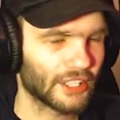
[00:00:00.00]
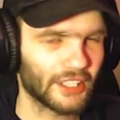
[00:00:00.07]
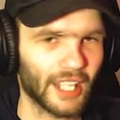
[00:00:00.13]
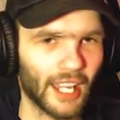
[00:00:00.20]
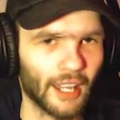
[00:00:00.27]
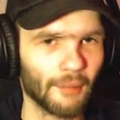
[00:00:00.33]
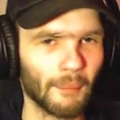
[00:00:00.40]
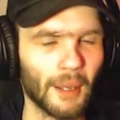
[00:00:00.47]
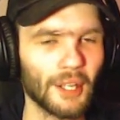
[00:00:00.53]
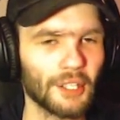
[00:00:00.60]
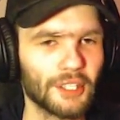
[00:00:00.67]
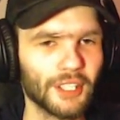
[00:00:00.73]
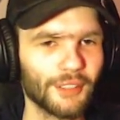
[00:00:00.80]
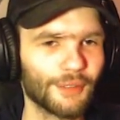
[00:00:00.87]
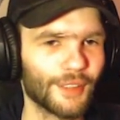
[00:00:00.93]
yeah,
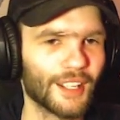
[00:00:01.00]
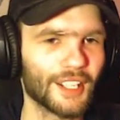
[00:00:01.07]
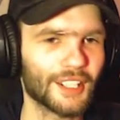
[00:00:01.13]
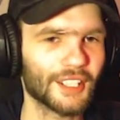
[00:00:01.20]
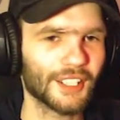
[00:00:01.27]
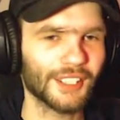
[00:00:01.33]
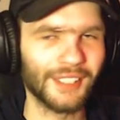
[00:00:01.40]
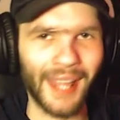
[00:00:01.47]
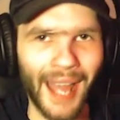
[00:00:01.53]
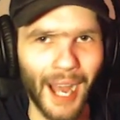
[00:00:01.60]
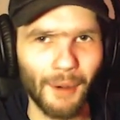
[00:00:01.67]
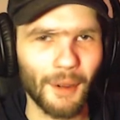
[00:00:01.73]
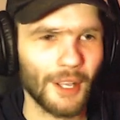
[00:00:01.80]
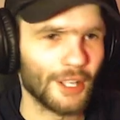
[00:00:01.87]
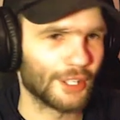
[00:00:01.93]
most of this now
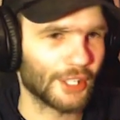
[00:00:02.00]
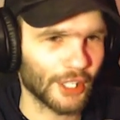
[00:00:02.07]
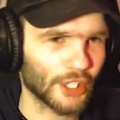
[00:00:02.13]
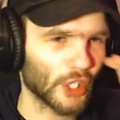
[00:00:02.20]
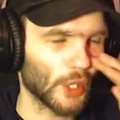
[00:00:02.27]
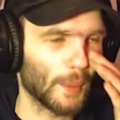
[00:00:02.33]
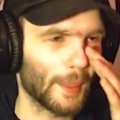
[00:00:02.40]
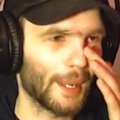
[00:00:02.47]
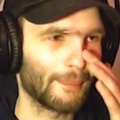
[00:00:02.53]
is just gonna be